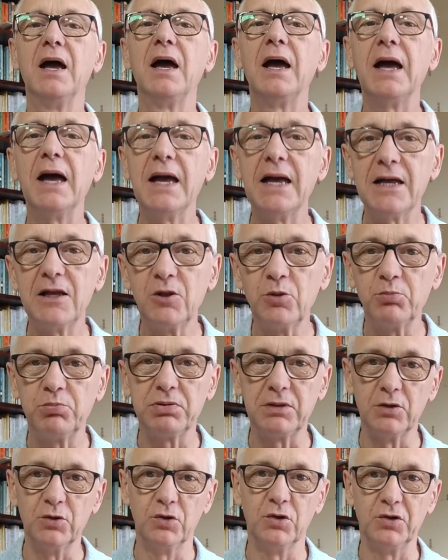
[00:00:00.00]

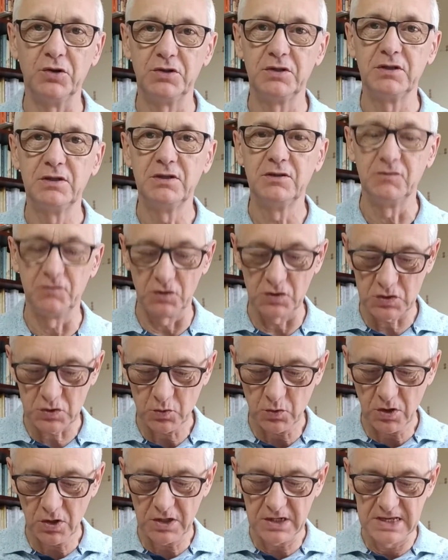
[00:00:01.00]
Help, Lord.
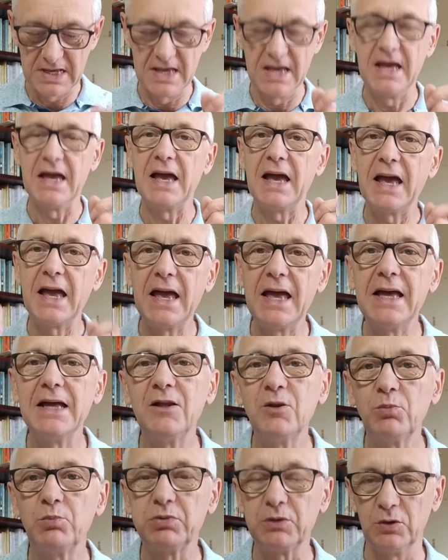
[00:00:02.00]
Verse 1,
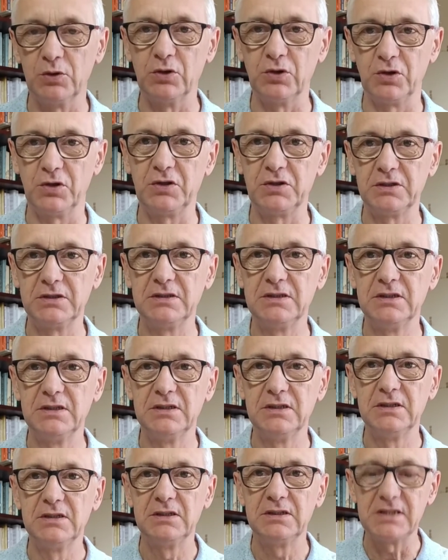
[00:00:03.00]
help, Lord.
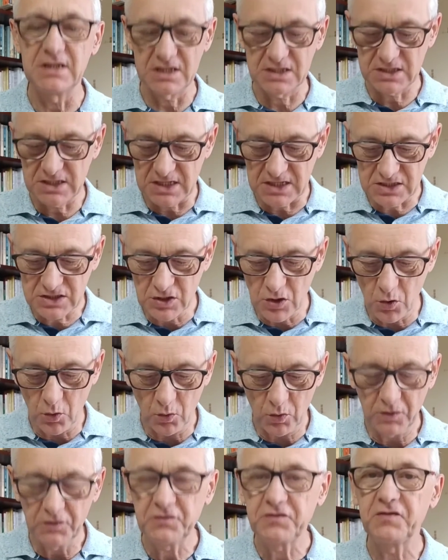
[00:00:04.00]
There's no
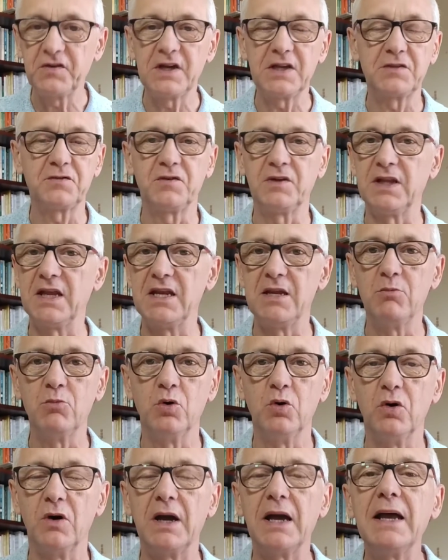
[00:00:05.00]
one faithful
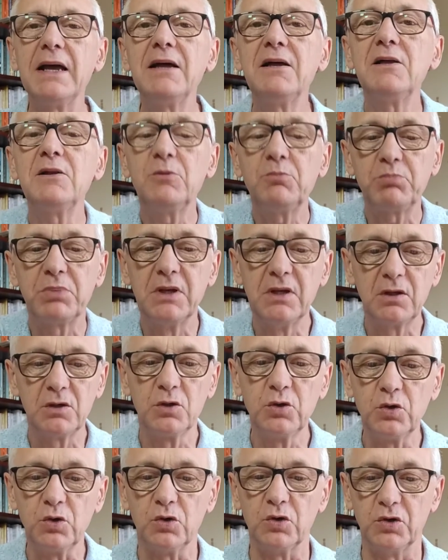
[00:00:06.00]
anymore. Help,
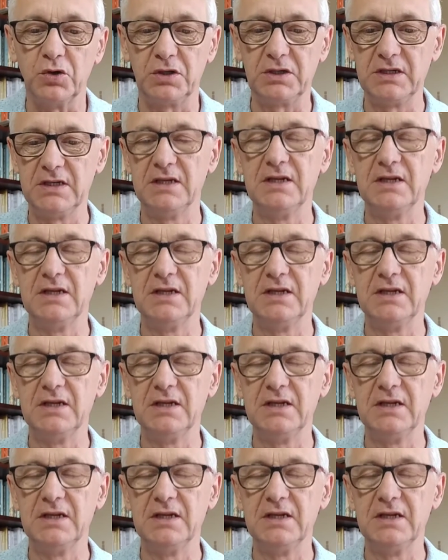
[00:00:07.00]
Lord.